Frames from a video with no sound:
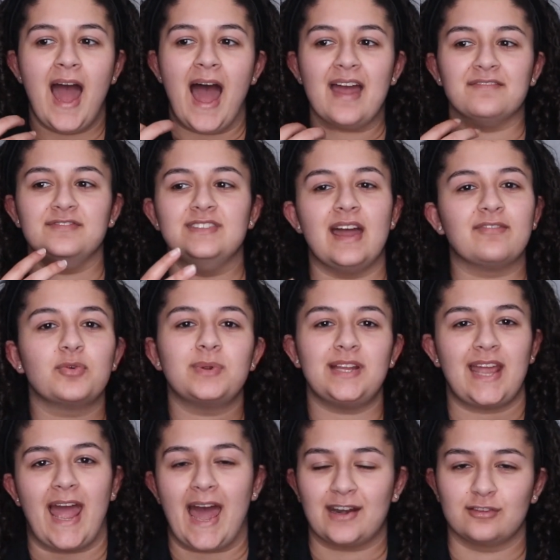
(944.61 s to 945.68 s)
I've never
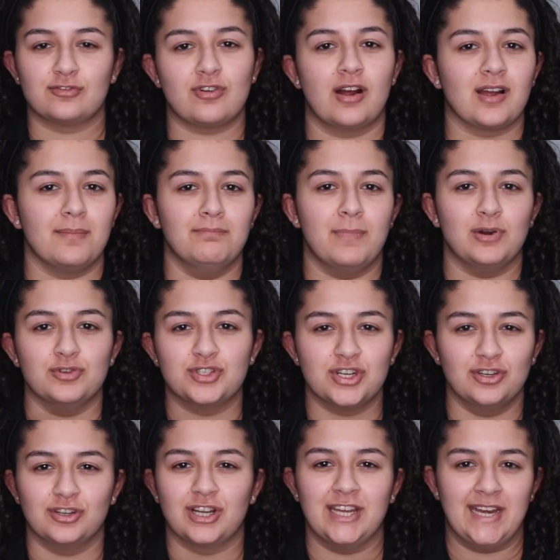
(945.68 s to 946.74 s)
really had a strong
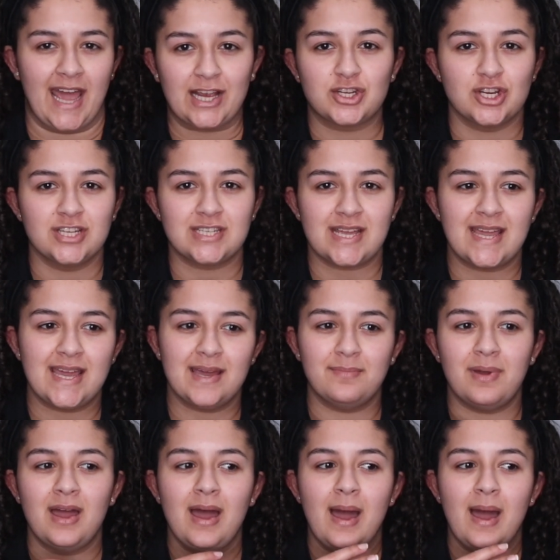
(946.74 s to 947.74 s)
emotional connection to him,